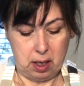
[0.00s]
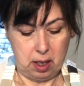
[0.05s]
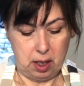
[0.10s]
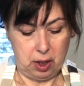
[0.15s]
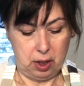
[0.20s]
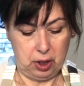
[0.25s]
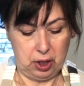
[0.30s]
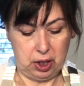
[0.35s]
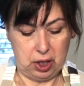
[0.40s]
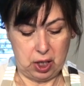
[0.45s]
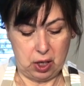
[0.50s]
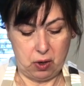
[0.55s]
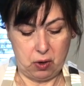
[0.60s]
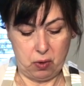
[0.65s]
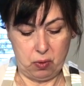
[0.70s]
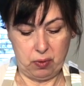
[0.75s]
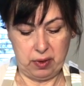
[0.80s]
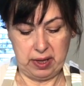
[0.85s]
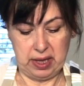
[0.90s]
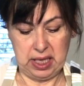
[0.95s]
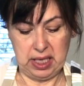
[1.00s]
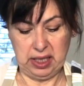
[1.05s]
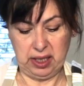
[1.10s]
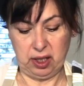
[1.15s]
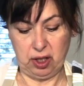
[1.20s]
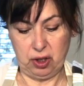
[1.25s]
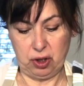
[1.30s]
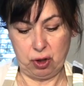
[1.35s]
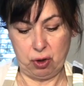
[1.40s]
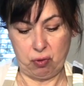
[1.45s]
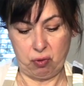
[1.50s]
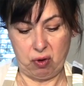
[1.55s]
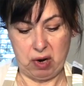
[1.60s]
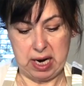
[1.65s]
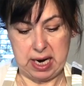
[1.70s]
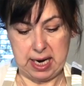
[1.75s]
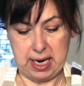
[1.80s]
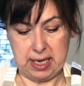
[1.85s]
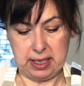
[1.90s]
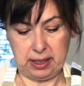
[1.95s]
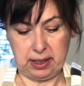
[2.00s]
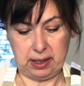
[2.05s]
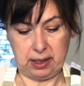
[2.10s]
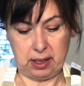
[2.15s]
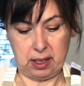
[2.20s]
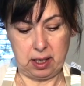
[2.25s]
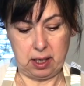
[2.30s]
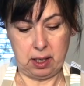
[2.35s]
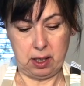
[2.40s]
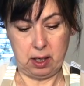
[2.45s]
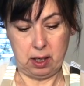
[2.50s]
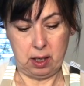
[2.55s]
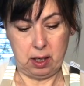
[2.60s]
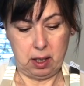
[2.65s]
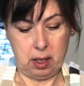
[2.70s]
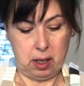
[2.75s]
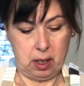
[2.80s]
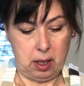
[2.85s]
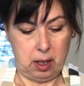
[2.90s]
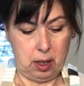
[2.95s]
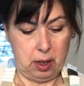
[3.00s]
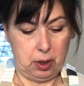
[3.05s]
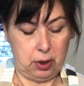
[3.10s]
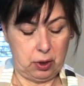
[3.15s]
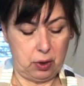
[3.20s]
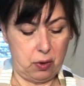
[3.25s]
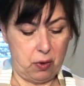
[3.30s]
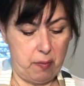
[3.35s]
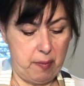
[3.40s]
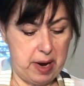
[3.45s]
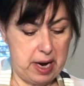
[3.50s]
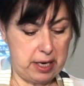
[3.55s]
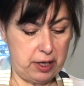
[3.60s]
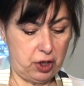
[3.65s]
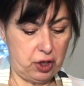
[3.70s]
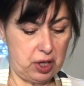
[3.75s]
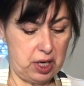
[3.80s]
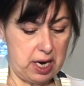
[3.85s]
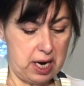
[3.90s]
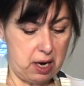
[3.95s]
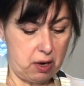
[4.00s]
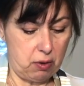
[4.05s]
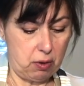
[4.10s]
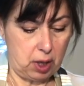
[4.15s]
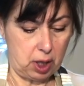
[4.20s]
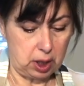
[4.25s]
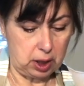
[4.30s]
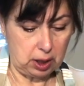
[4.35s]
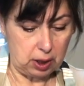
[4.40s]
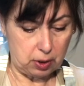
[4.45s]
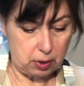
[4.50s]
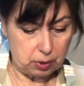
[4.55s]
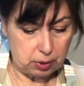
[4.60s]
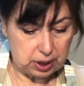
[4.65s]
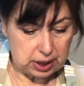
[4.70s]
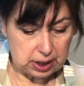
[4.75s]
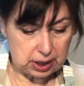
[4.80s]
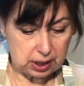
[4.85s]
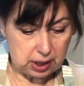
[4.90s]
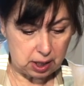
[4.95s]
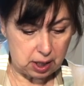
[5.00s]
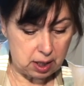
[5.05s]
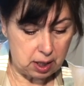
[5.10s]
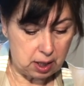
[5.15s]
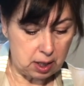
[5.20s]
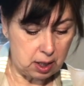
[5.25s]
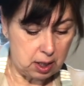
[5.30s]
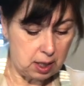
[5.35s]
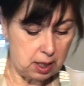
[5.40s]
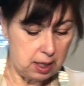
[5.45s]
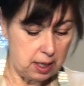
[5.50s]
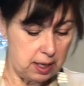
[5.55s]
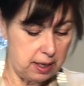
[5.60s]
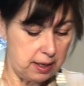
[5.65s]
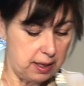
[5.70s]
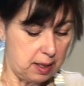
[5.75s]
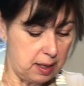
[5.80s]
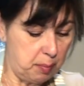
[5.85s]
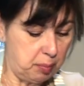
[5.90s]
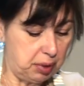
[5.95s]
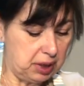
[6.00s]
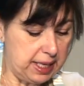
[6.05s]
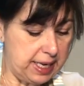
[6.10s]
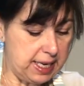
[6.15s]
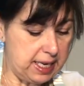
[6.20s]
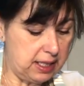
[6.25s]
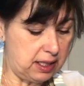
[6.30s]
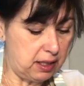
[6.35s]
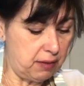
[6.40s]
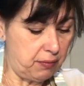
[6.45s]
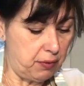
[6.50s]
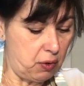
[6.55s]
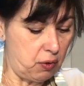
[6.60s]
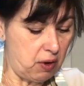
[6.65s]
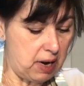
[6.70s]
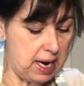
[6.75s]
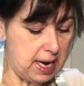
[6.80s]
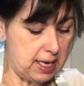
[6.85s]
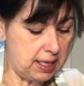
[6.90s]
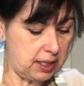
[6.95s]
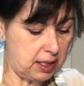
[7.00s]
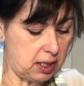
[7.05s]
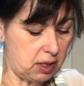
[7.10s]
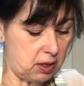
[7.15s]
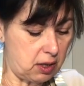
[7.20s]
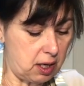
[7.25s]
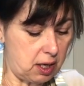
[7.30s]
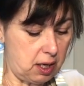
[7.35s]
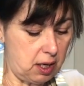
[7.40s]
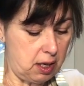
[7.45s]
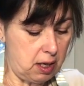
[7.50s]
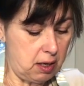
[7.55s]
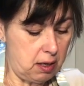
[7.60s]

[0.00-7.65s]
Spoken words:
So this is grass. So imagine how close the blades of grass are,